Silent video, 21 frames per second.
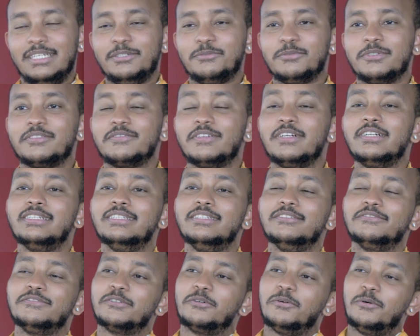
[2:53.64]
It was very
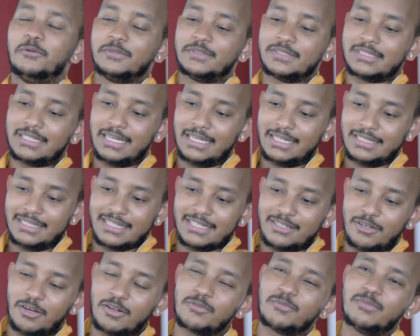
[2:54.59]
difficult, and
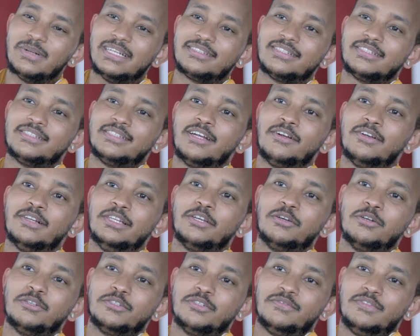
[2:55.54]
not necessarily
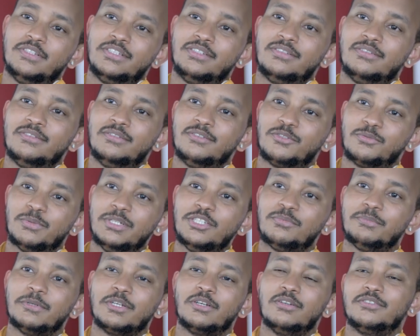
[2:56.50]
because of the
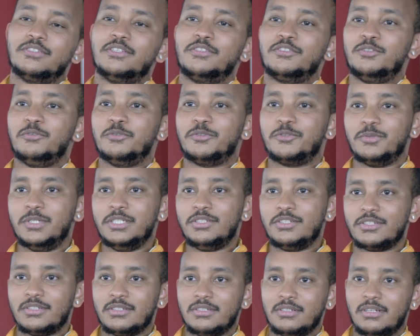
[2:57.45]
switch, because there's no switch.